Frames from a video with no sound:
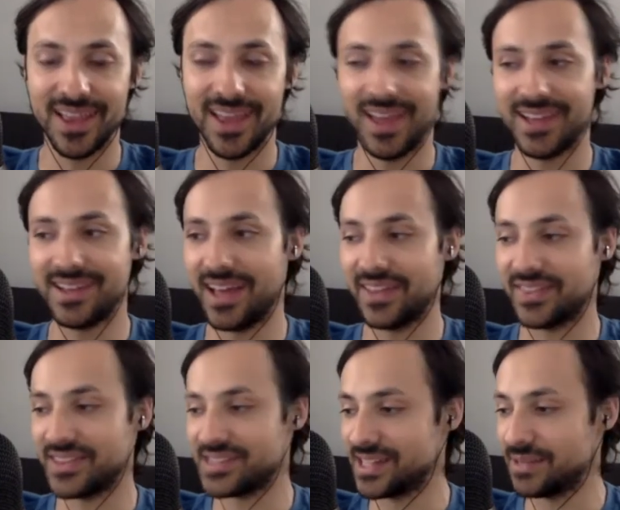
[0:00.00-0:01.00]
And at
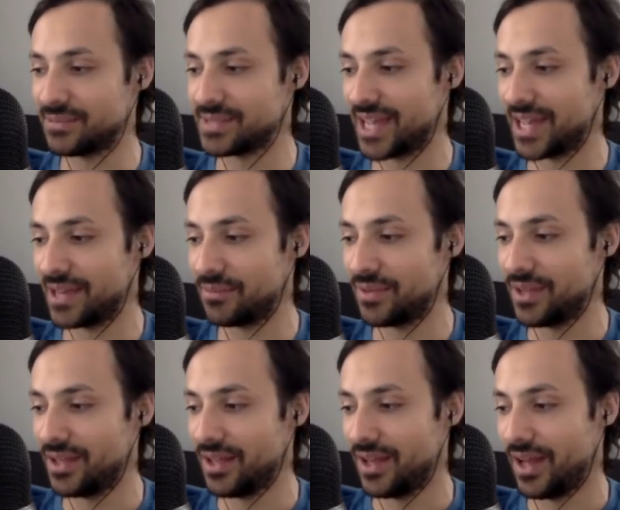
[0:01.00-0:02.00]
the same time,
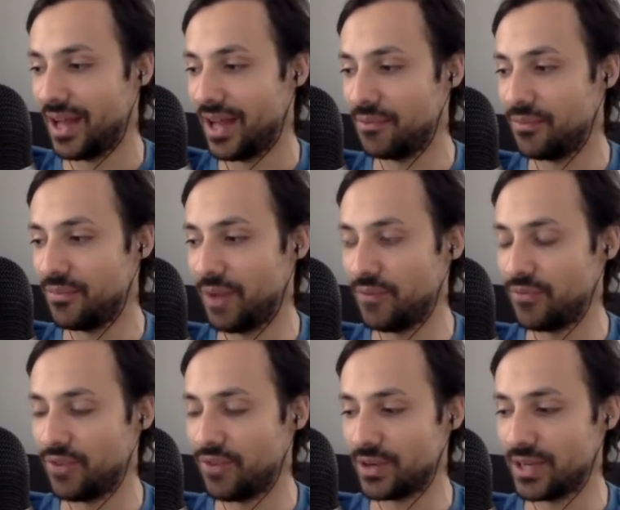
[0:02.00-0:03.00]
I'm
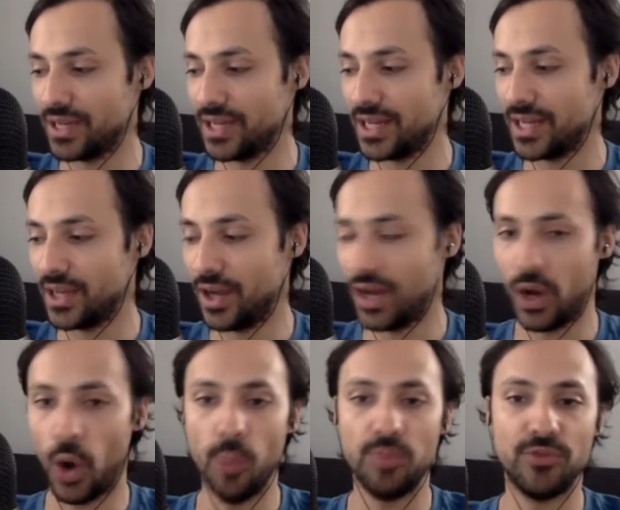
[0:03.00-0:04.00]
very
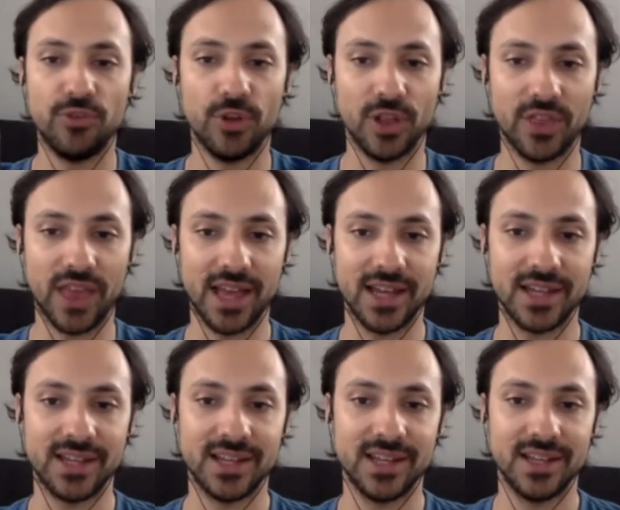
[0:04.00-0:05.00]
hopeful that
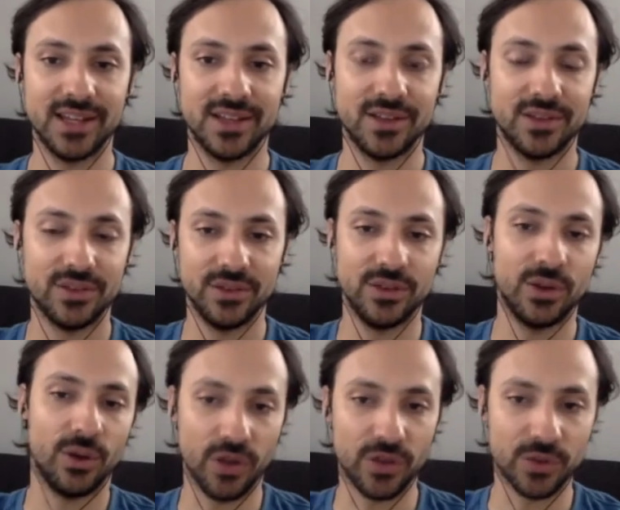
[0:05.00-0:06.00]

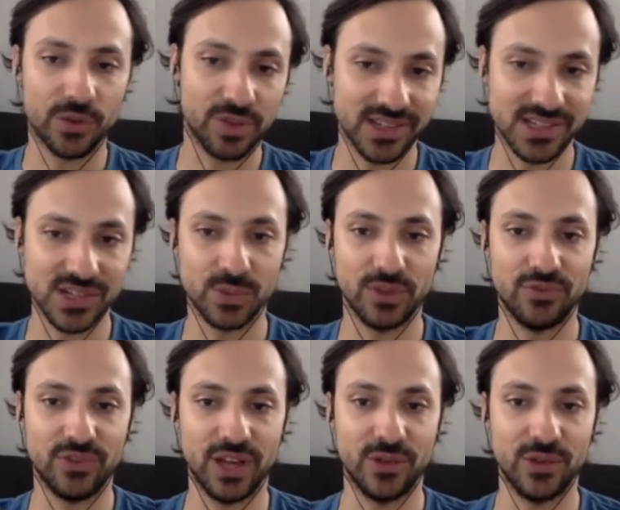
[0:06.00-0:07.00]
other places will
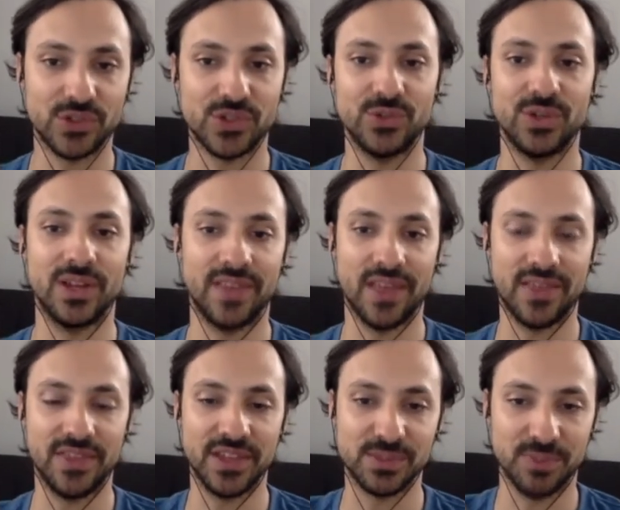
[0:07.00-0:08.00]
follow suit and that
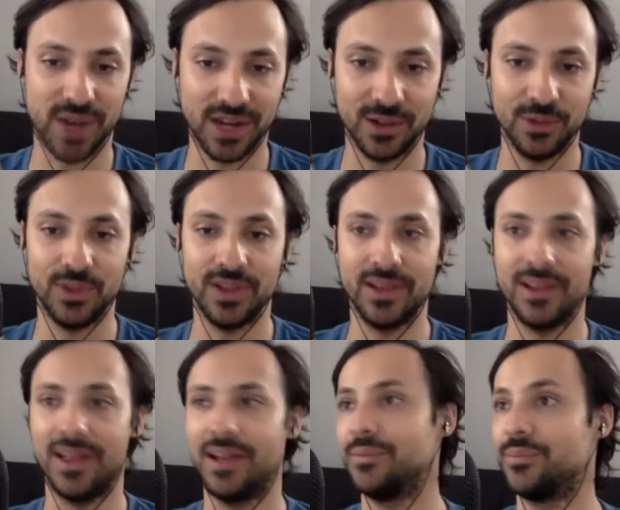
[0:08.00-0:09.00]
this model will
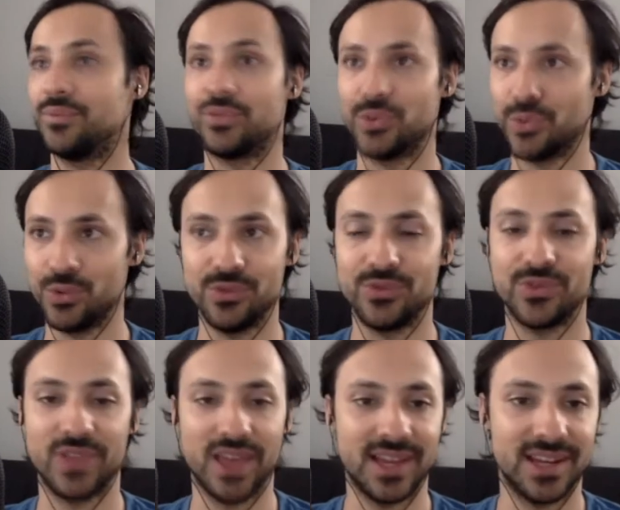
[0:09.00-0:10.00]
prove
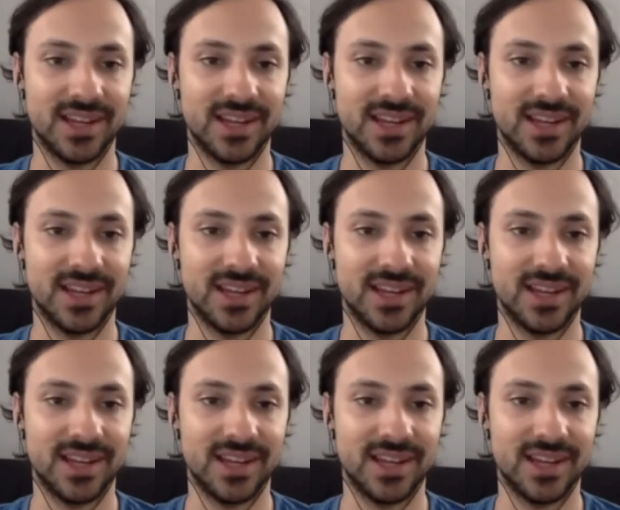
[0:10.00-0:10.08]
that